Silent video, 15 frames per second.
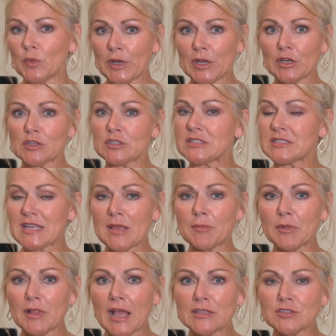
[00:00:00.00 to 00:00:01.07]
rear
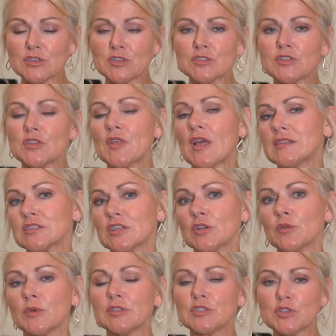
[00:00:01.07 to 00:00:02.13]
stabilizers, so that's going
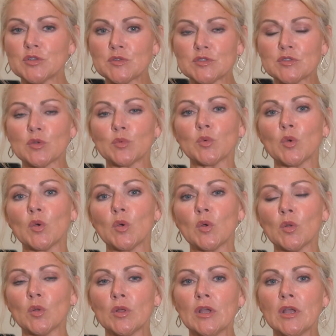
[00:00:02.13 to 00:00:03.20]
to reduce the
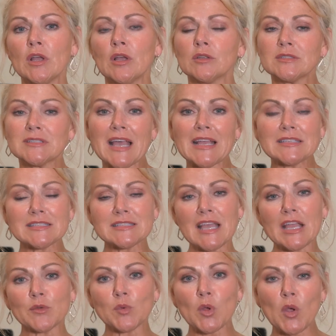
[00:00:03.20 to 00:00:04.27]
roll,
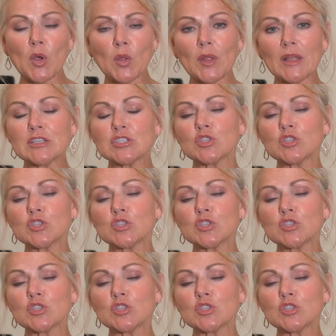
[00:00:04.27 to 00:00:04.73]
side-to-side roll and